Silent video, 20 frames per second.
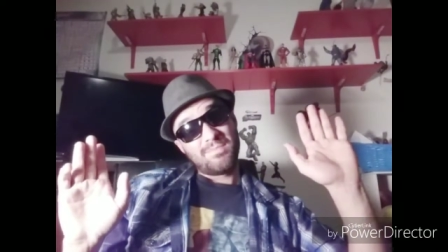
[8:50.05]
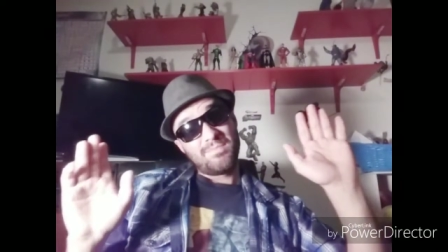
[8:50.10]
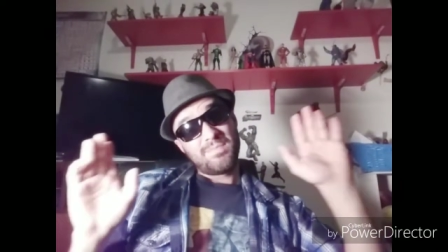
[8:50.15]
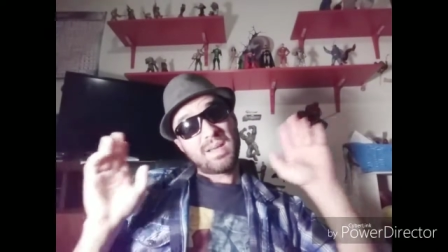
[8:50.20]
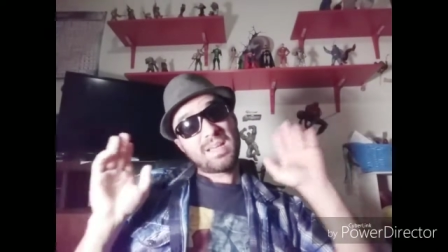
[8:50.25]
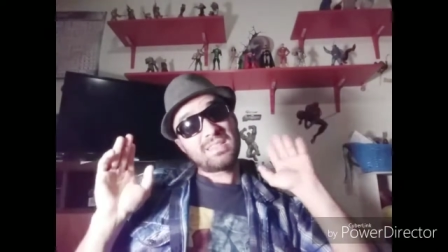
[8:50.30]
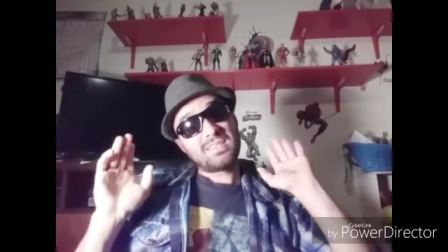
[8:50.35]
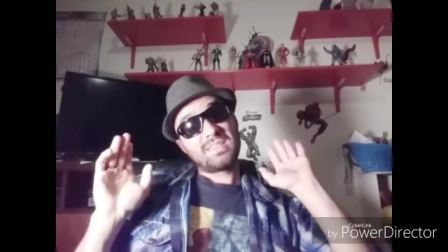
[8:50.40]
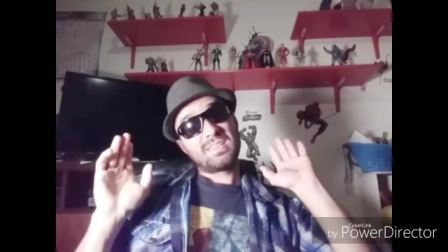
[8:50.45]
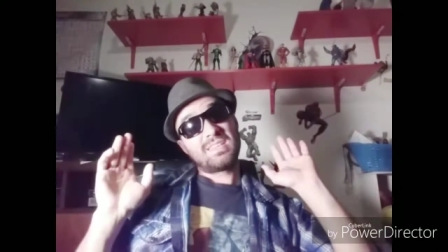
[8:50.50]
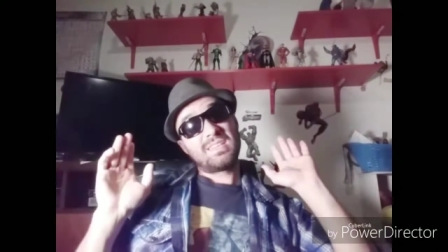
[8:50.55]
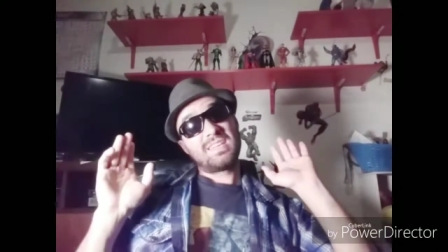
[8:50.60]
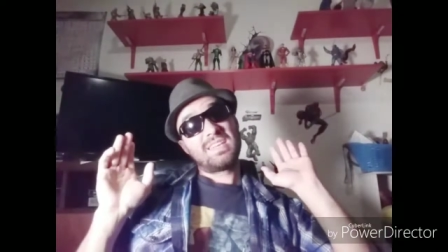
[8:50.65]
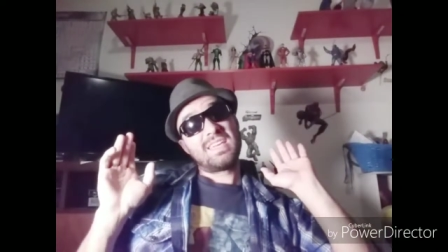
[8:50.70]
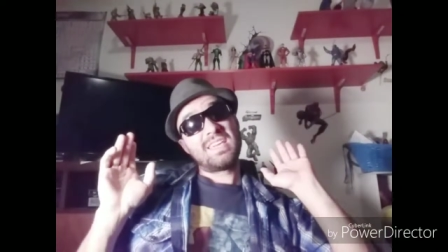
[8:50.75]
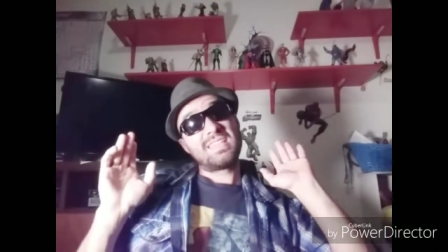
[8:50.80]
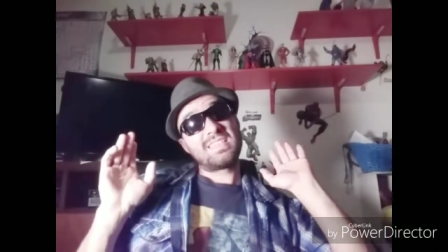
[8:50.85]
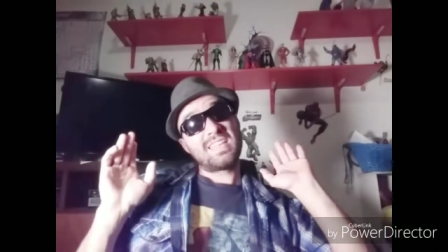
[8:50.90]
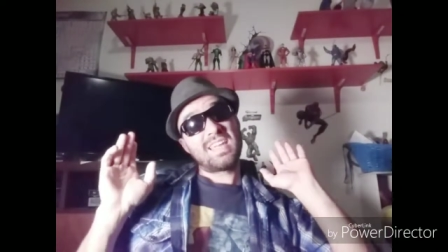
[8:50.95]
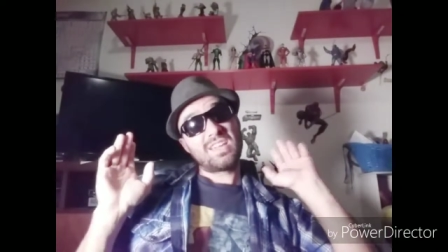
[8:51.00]
But
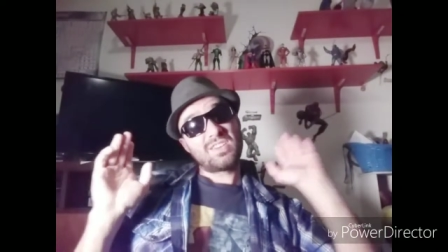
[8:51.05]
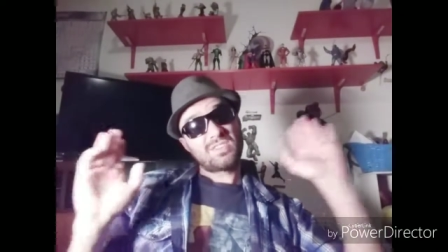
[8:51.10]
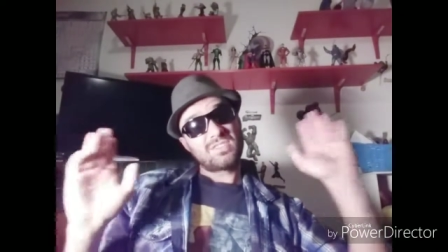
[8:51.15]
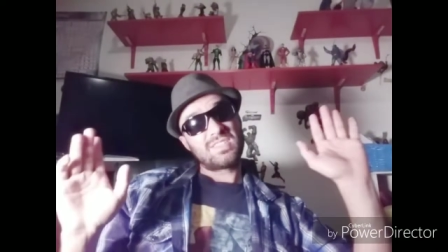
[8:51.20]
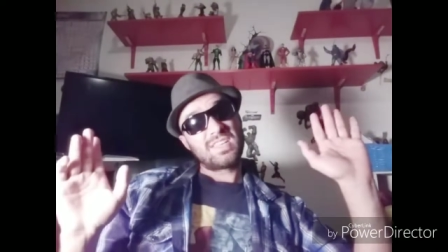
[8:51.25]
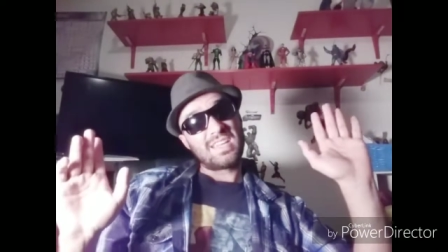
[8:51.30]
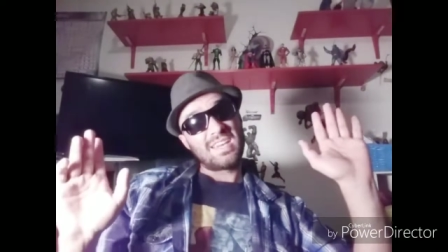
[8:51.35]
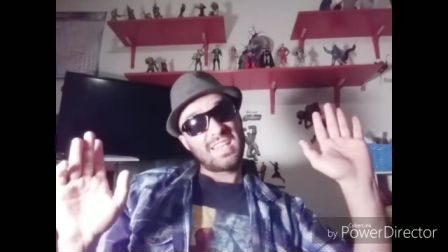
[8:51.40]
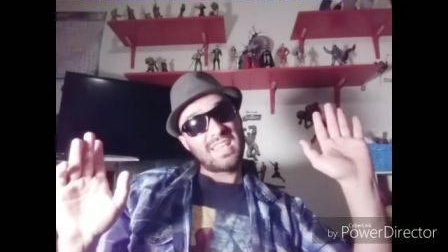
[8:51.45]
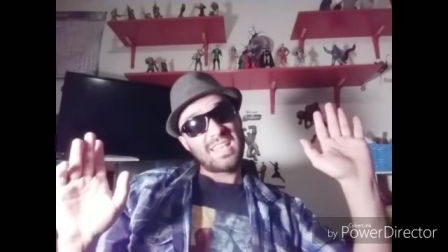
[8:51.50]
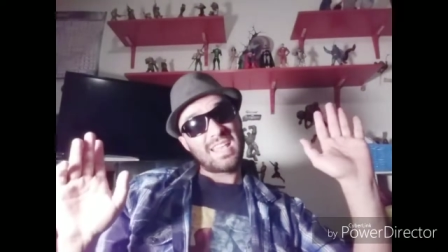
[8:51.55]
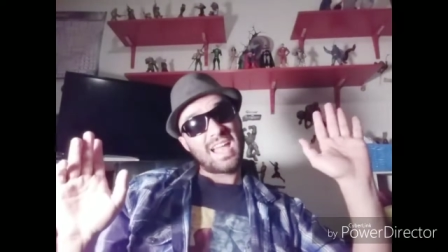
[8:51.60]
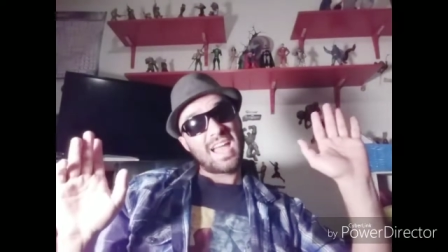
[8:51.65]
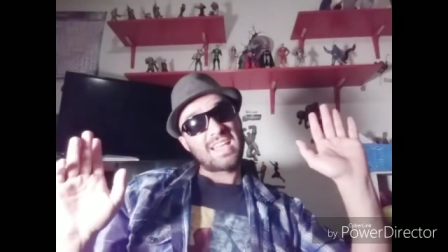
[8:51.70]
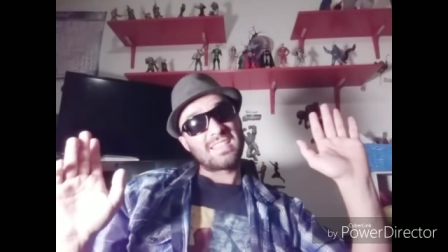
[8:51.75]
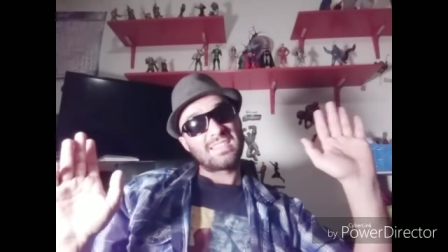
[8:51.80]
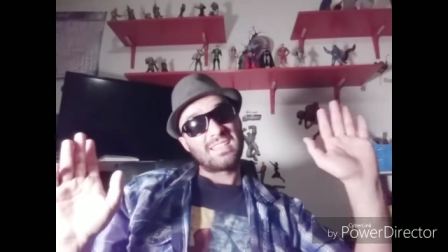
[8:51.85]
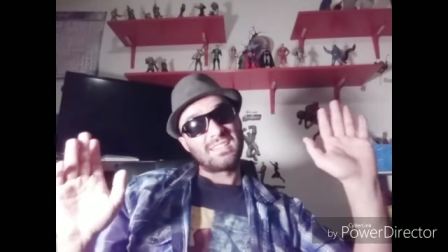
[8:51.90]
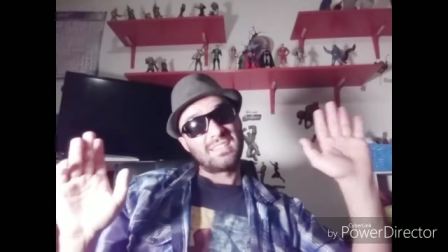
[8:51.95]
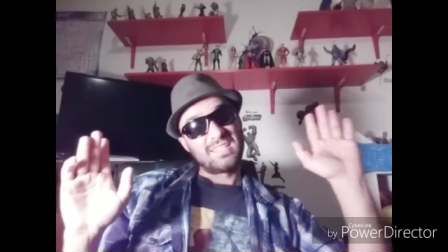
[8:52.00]
he's entertaining
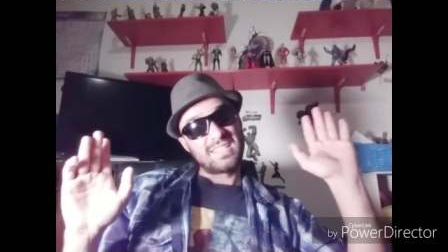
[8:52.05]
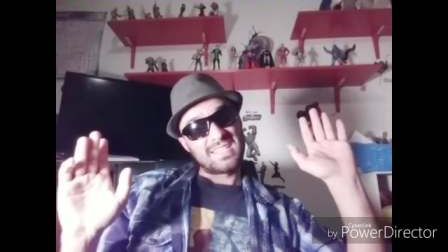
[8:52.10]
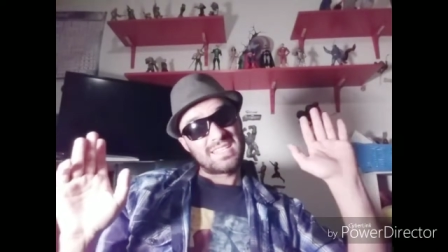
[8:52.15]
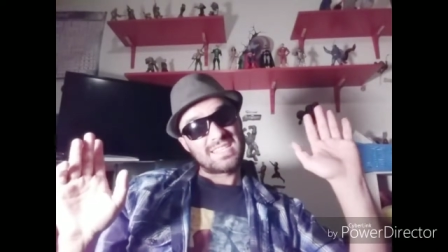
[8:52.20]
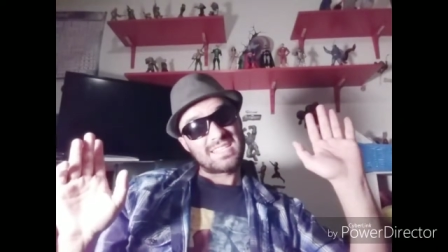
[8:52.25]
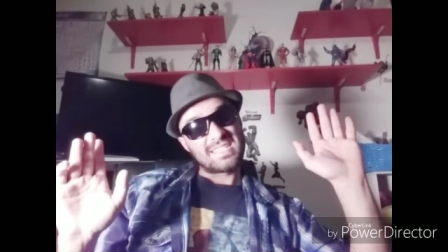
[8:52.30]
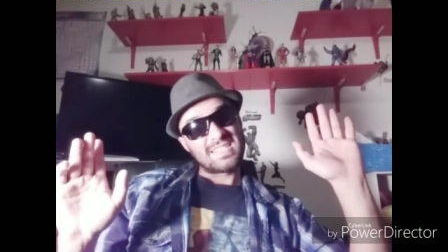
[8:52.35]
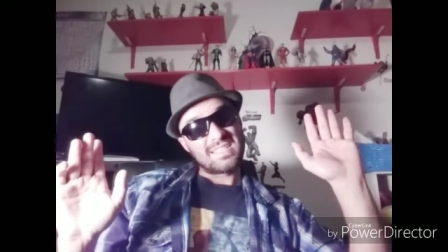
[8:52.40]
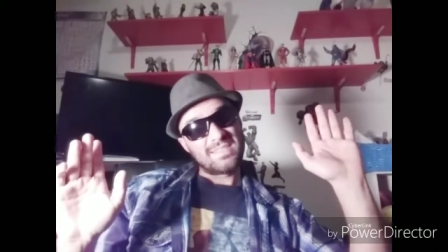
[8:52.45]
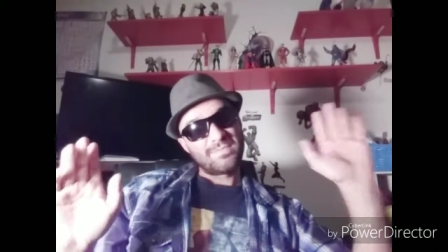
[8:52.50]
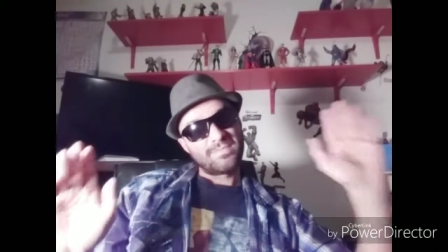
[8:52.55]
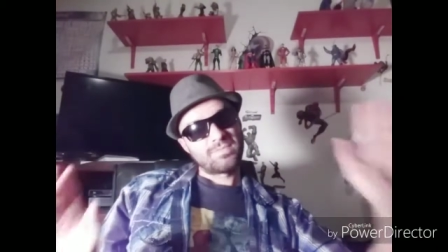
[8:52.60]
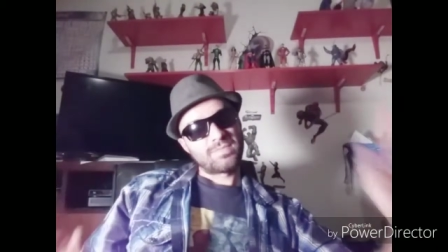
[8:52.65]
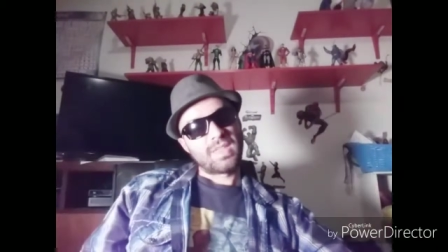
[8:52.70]
at the least.